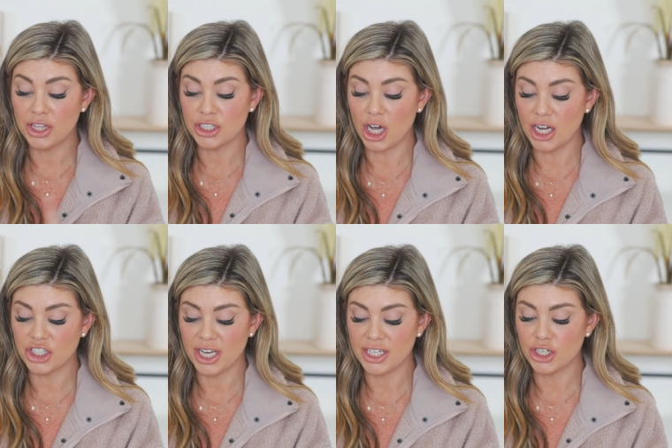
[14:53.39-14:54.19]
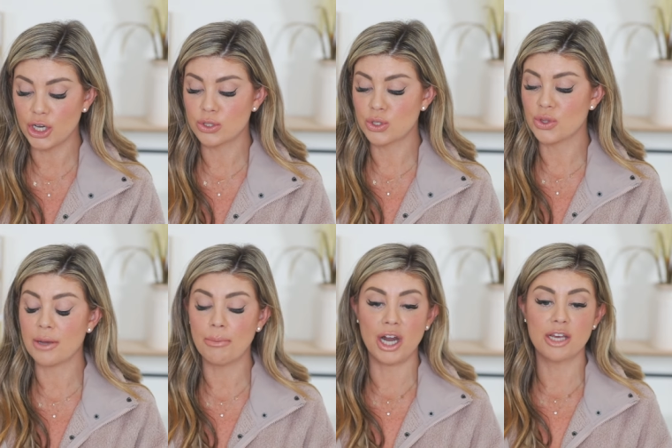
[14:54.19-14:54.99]
the Tatcha Indigo
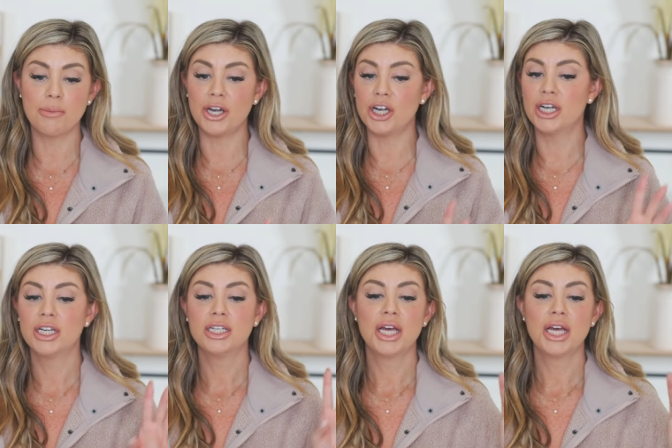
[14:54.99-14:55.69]
Soothing Body Butter.